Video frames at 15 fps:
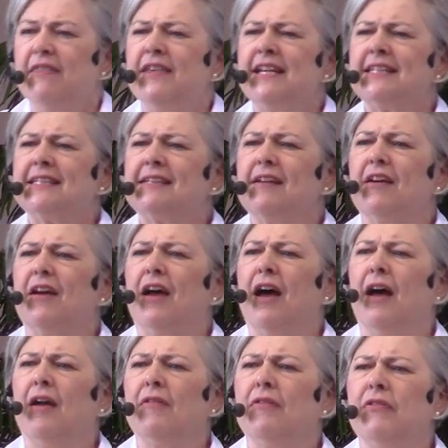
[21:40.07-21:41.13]

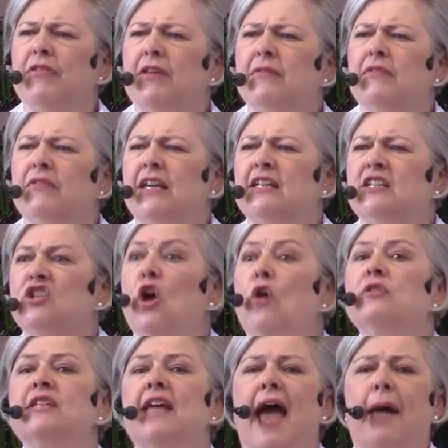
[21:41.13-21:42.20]
The
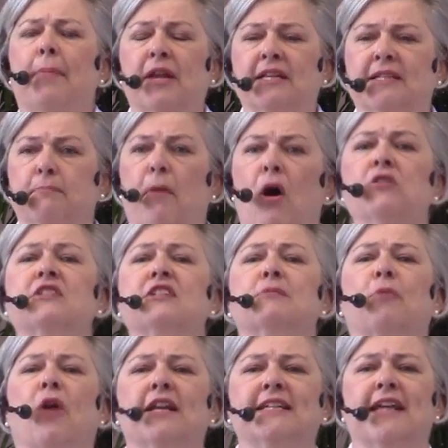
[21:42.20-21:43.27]
stone tablets
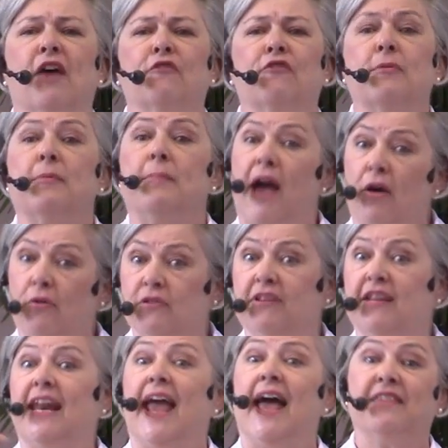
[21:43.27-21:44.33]
Moses brought down from the
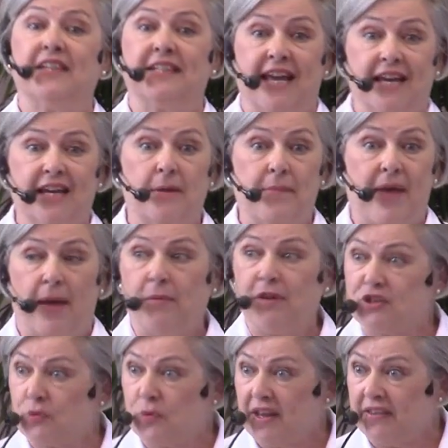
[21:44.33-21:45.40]
mountain that had the 10
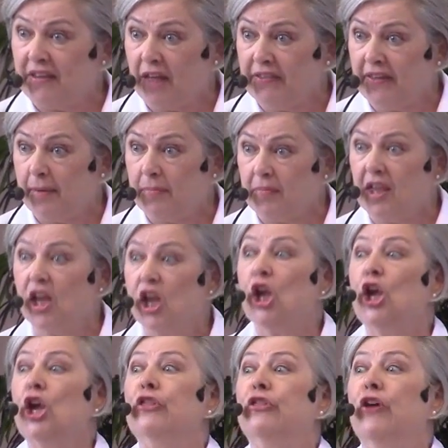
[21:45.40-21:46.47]
Commandments written on them,
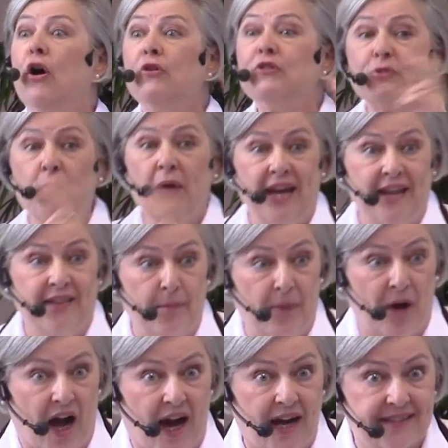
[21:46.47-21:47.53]
those went in the
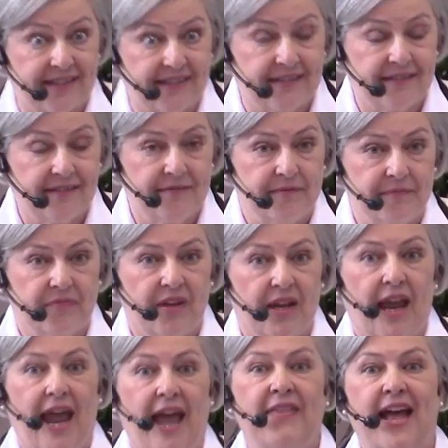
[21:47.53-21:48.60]
box.
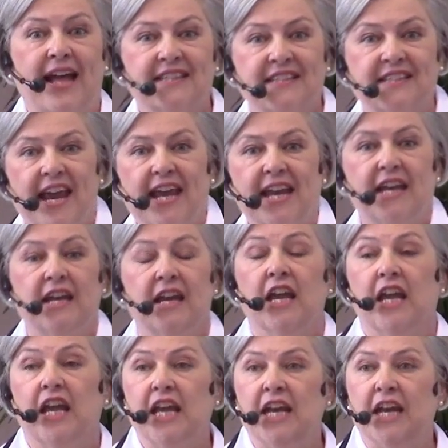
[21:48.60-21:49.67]
And that's stated
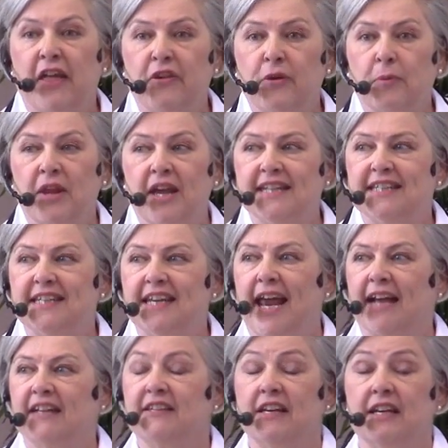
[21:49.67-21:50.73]
in another place in
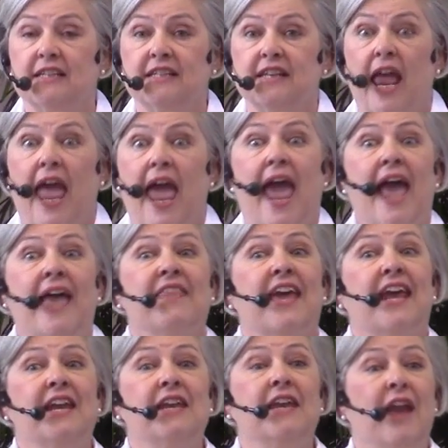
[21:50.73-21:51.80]
Exodus. And
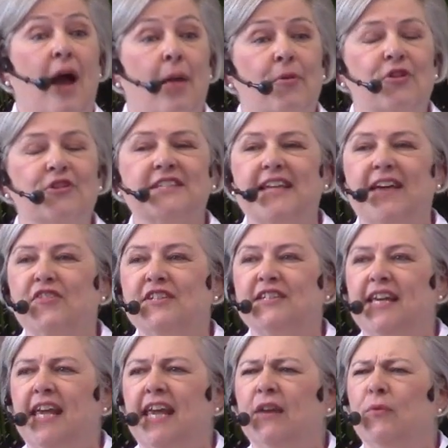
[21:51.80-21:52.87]
then in Numbers
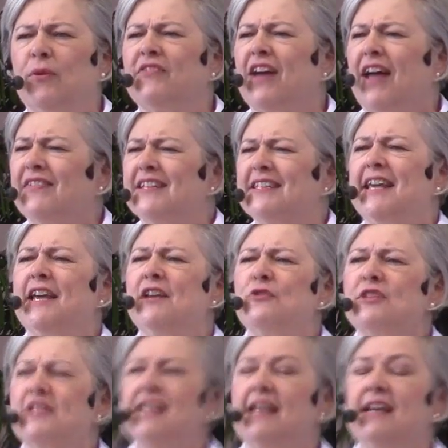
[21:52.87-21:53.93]
17, we've got this
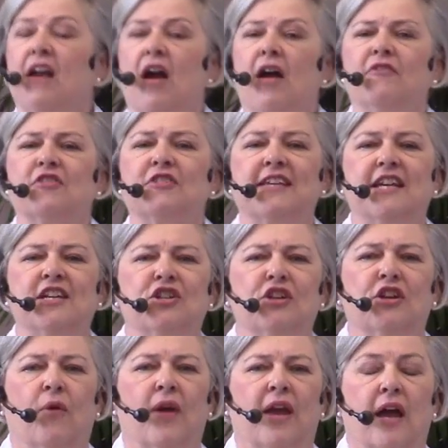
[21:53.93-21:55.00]
interesting
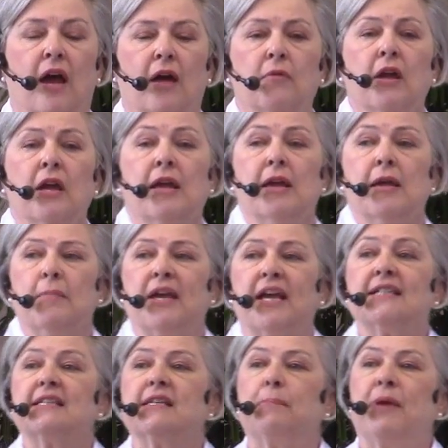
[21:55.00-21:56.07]
conversation going on
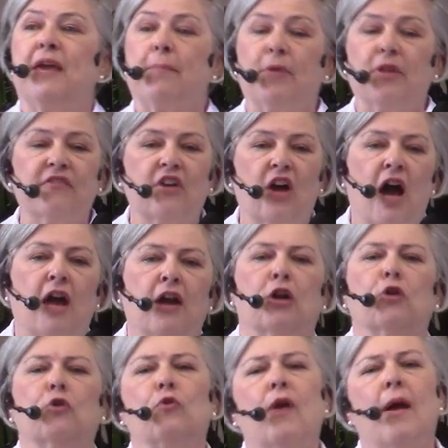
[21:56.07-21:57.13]
because the people of God are
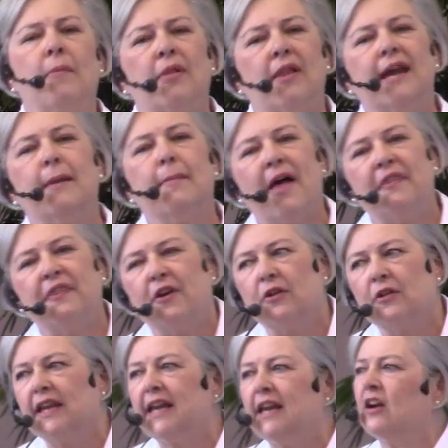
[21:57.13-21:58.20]
grumbling about
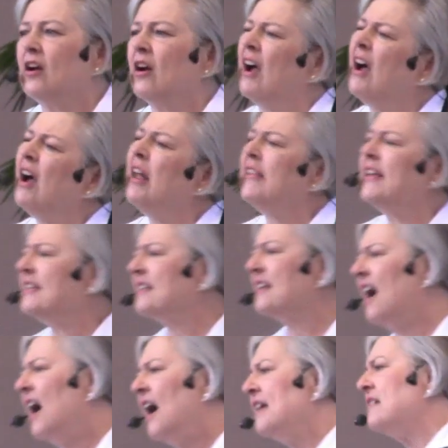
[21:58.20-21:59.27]
their leader. Oh, these
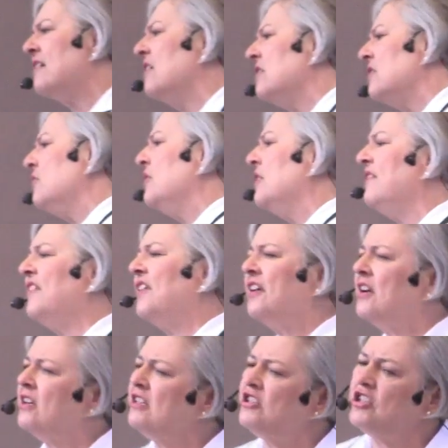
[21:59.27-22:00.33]
guys aren't doing a
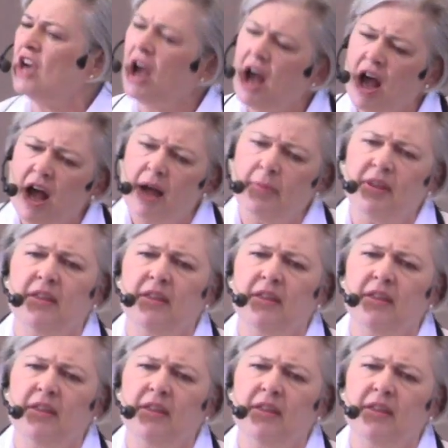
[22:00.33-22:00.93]
very good job.